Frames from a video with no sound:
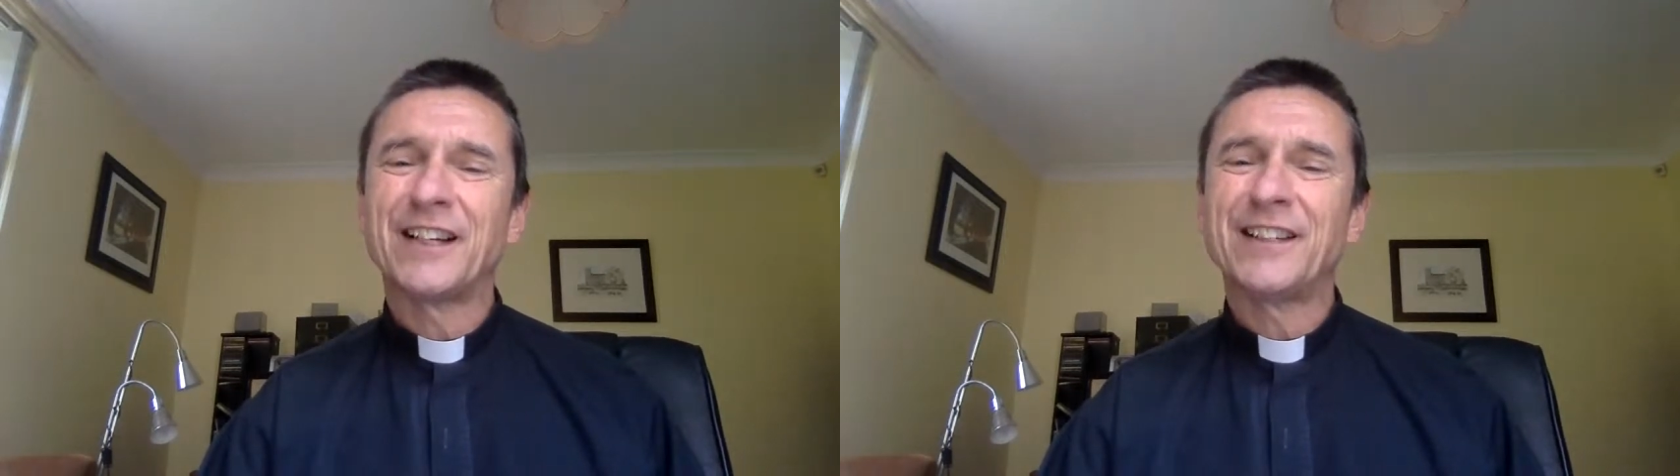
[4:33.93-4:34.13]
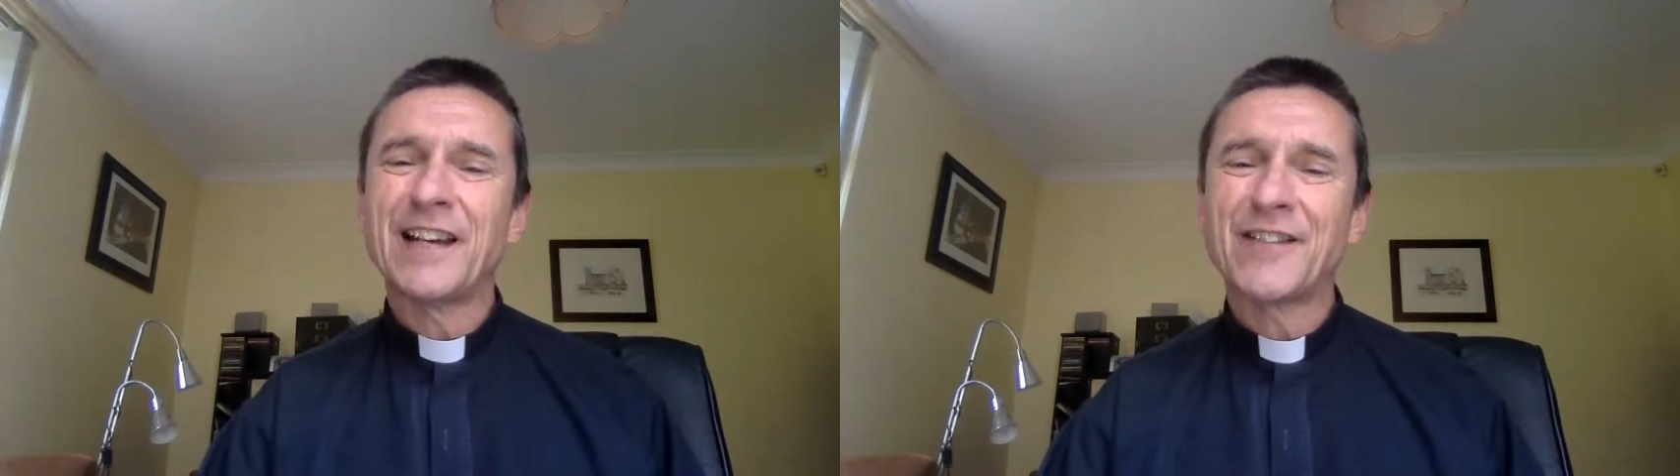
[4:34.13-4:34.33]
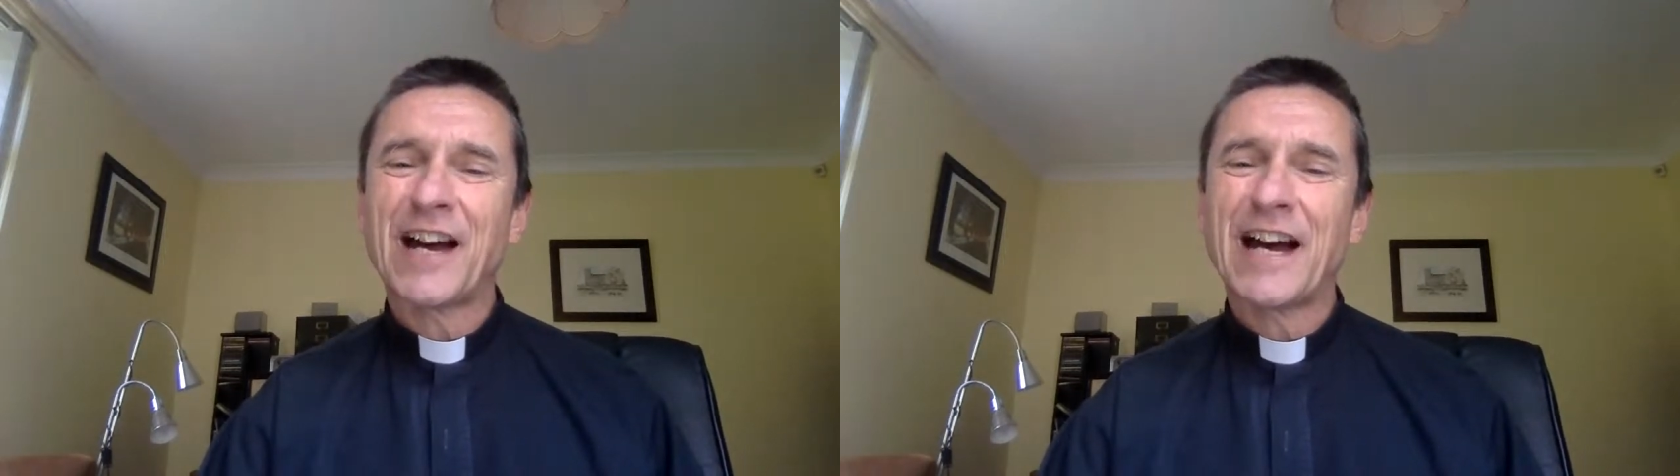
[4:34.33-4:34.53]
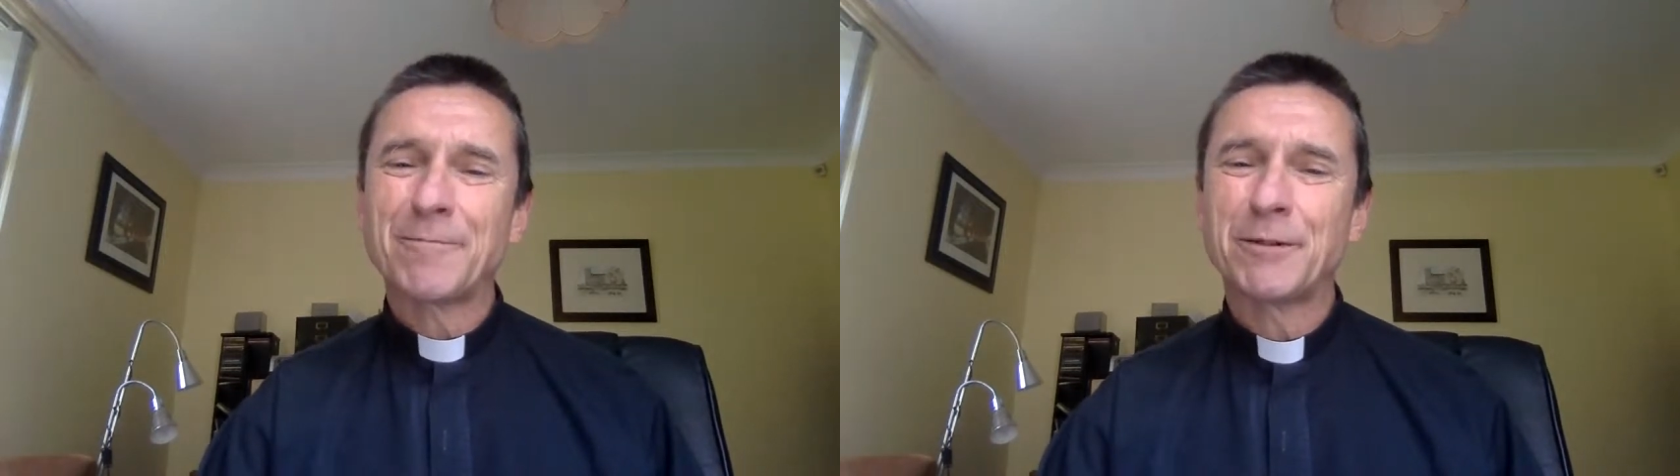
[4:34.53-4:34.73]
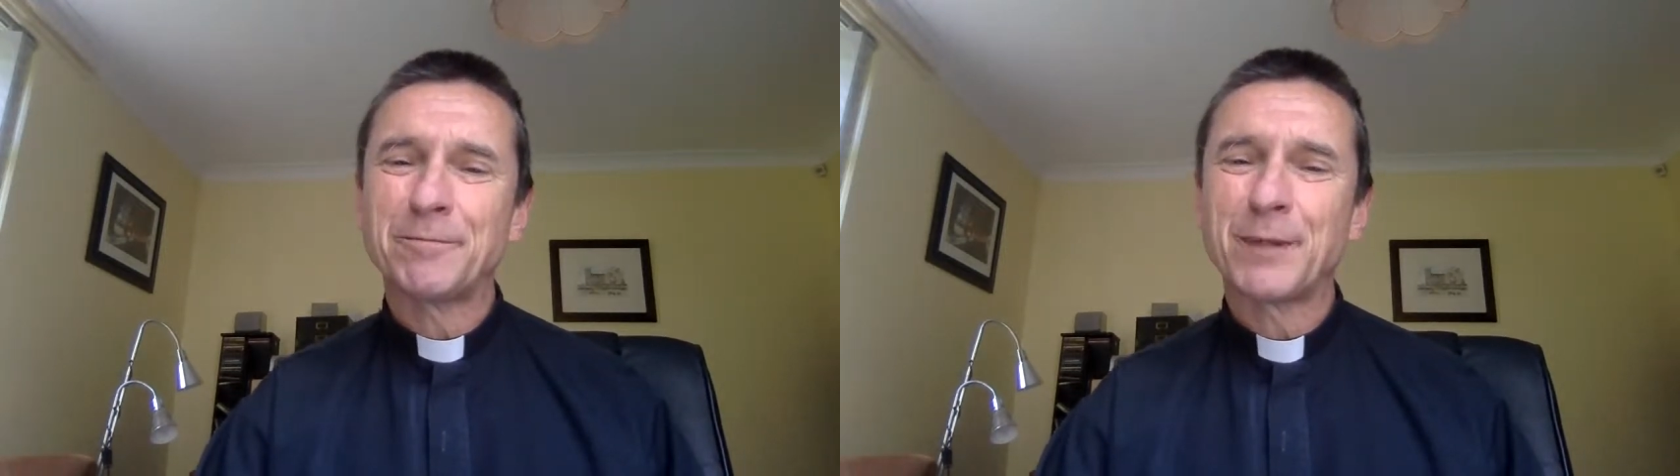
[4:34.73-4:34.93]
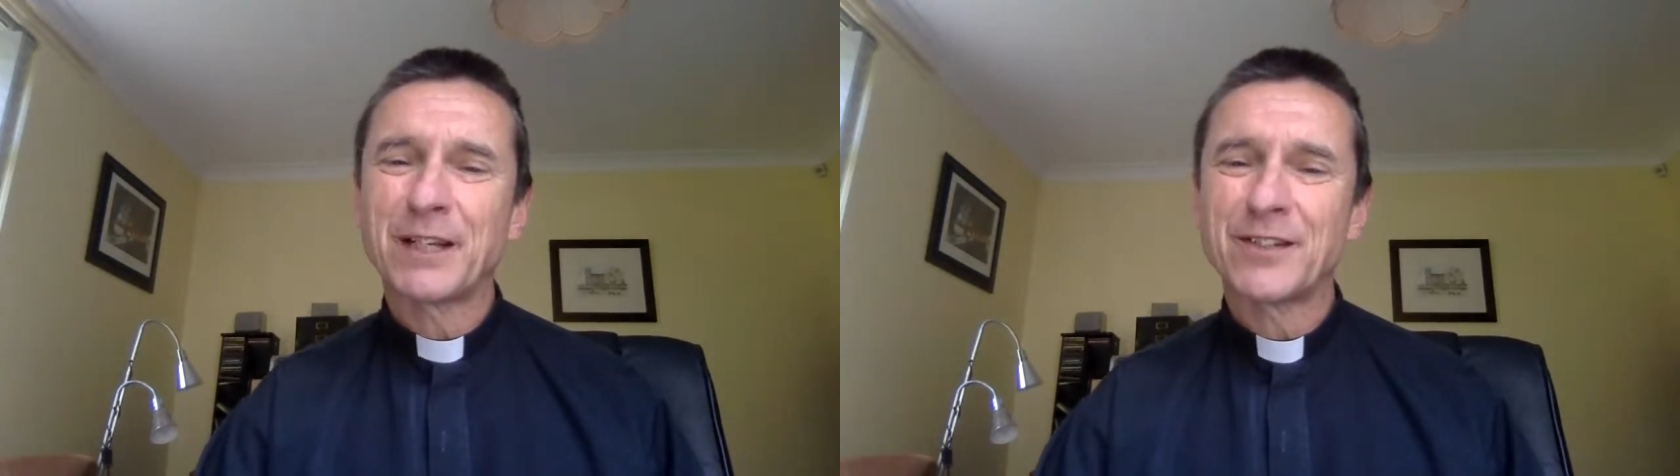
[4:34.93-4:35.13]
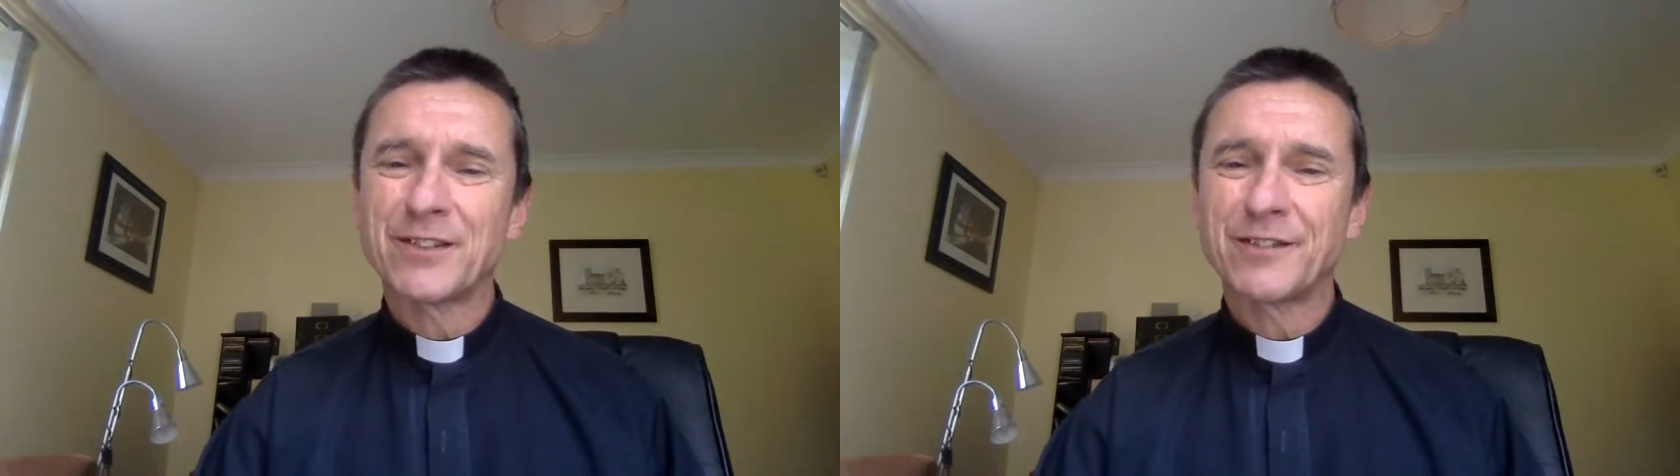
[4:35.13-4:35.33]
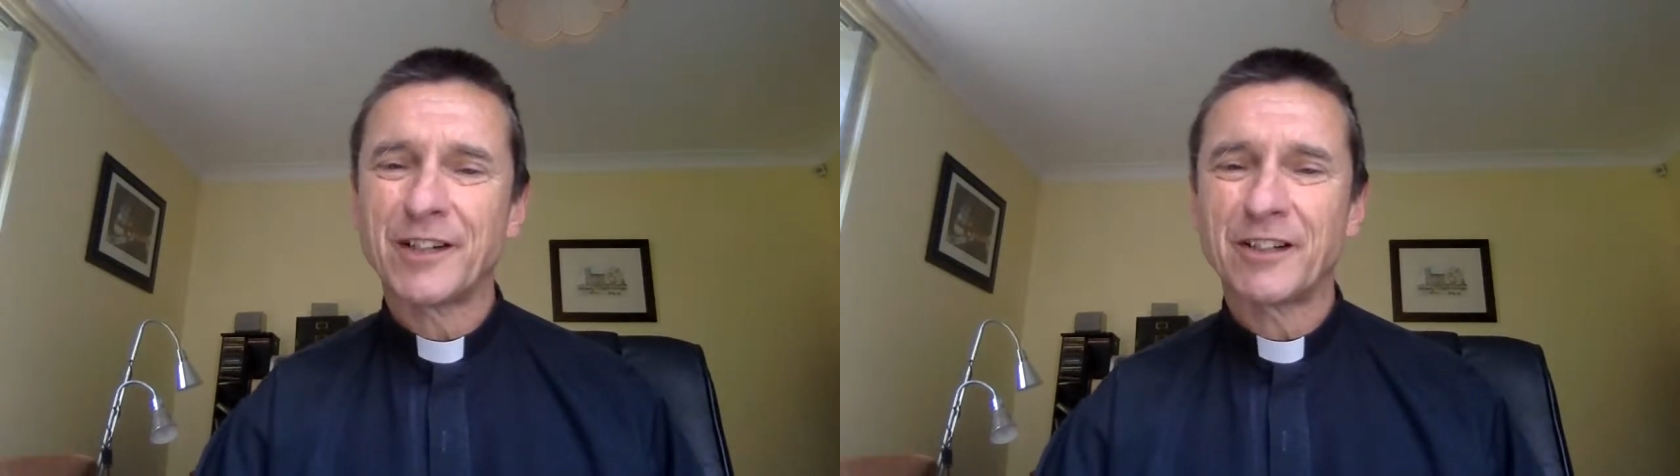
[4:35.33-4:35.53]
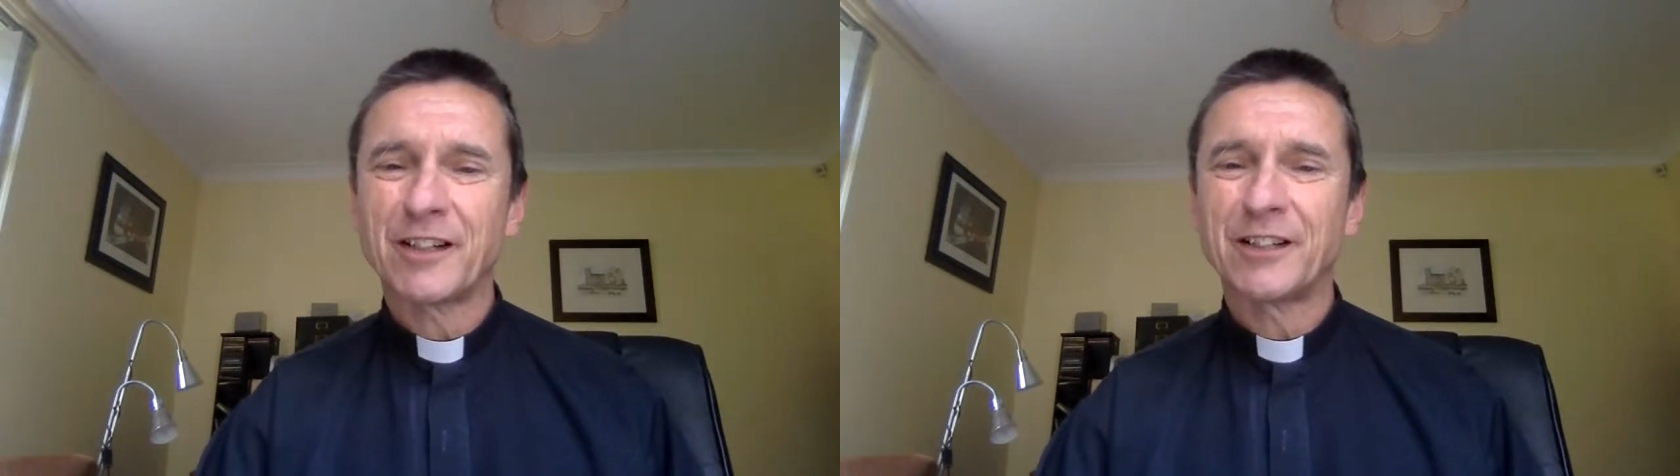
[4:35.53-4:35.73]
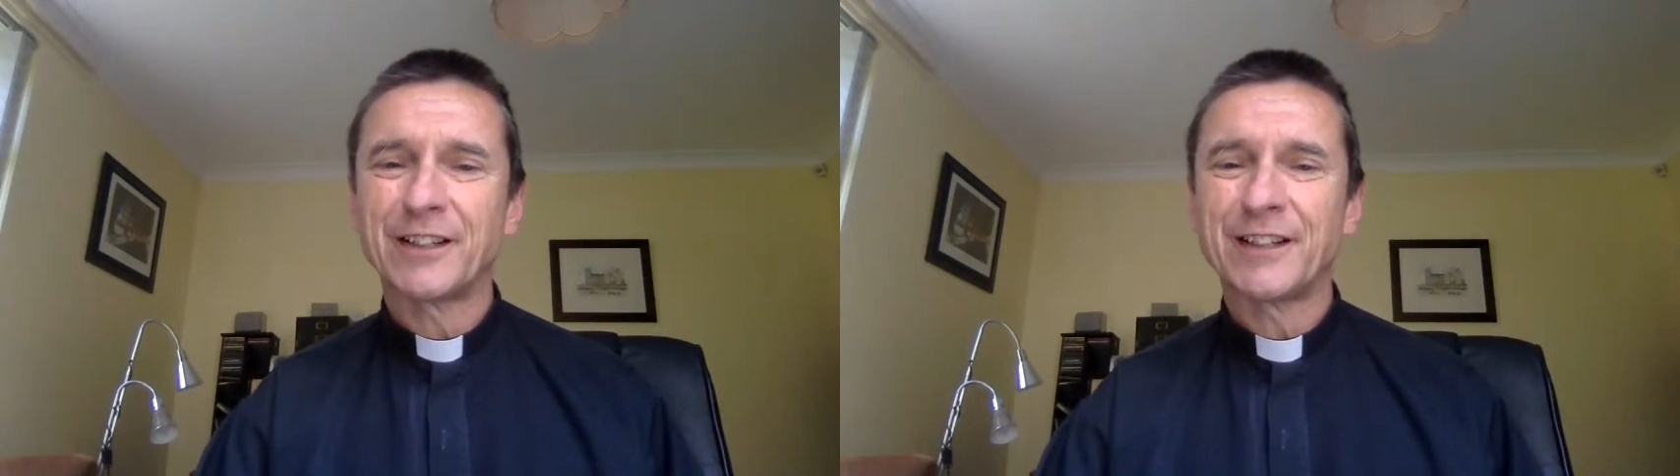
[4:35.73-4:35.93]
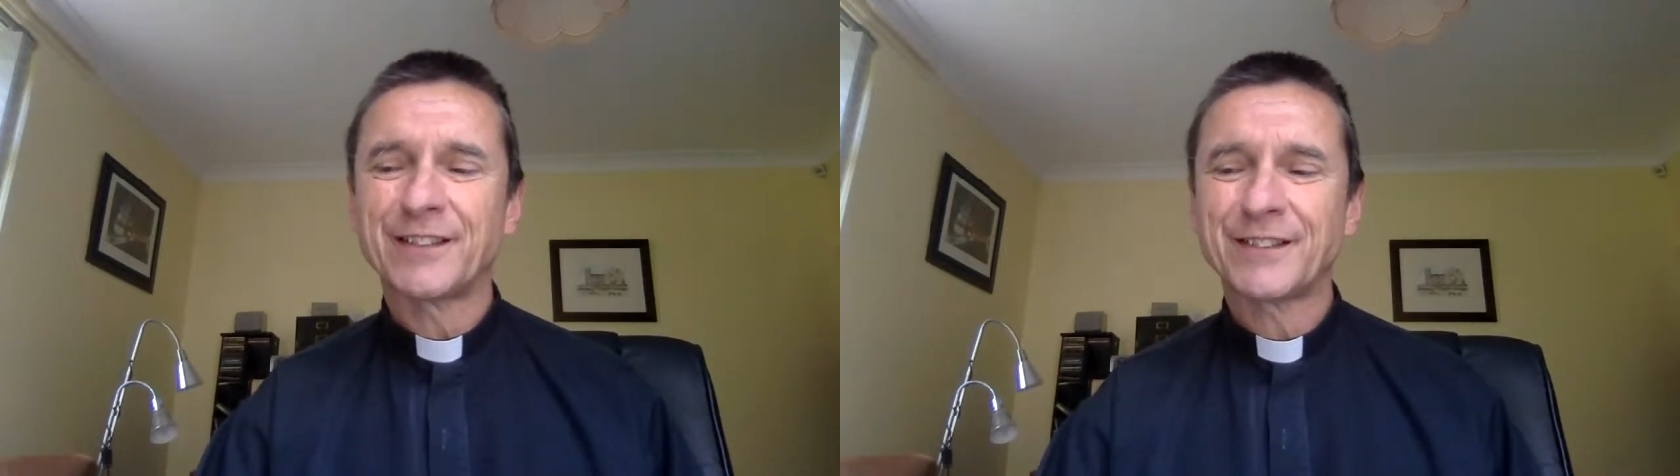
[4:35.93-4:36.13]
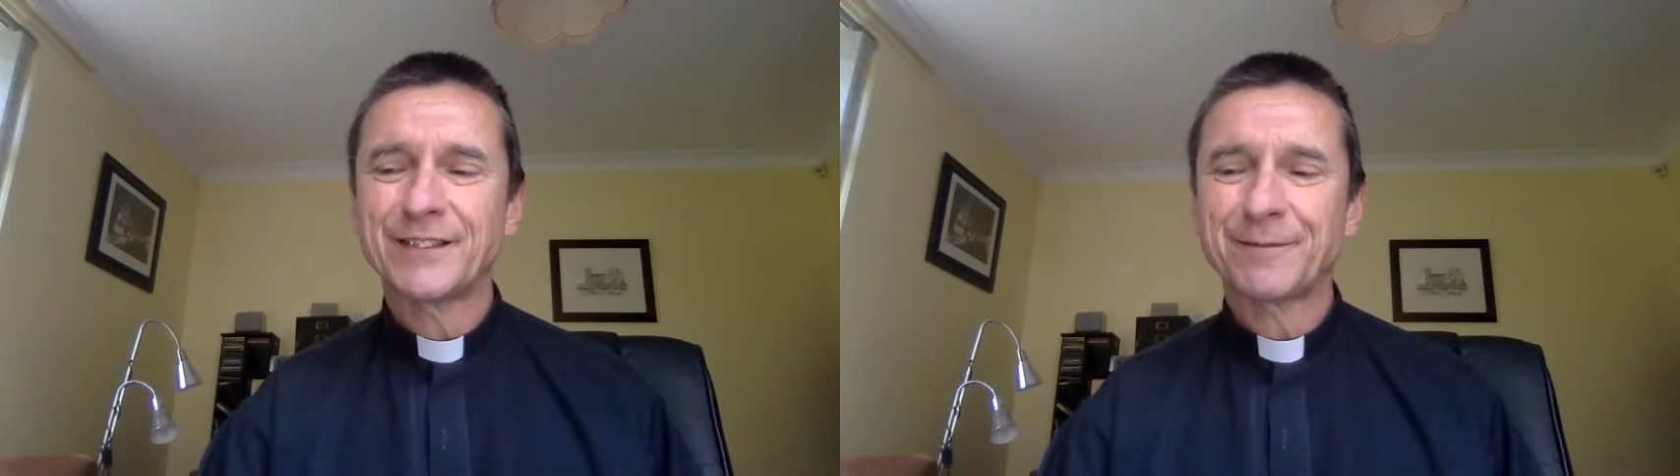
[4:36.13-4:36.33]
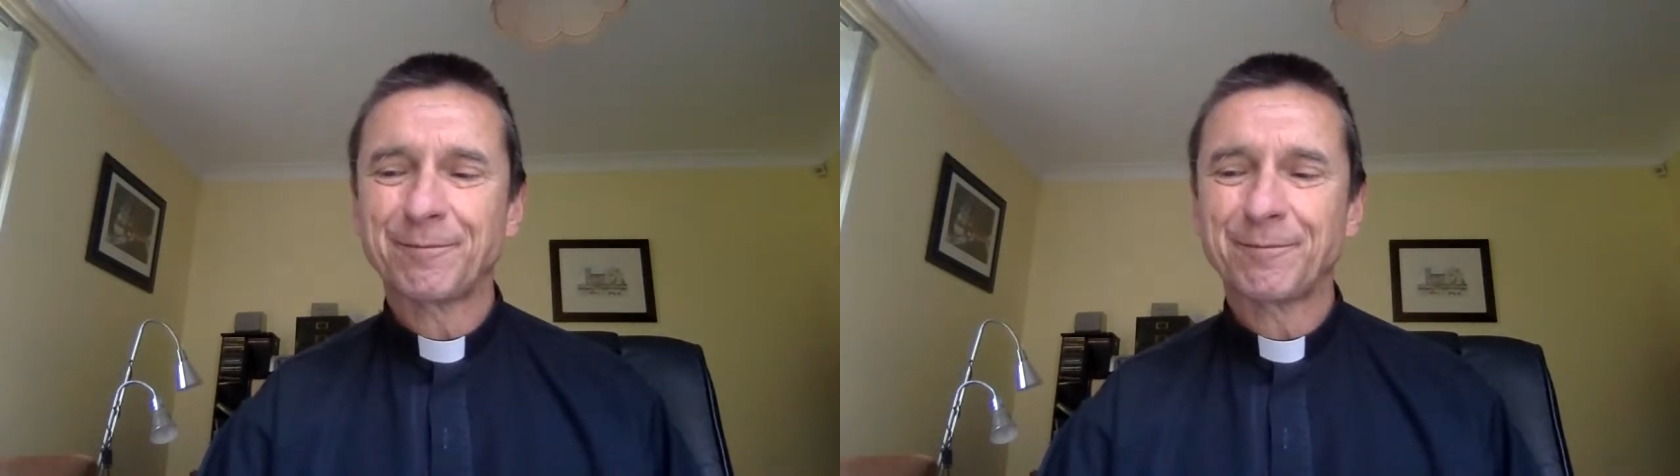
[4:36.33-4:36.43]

never happened because of her illness.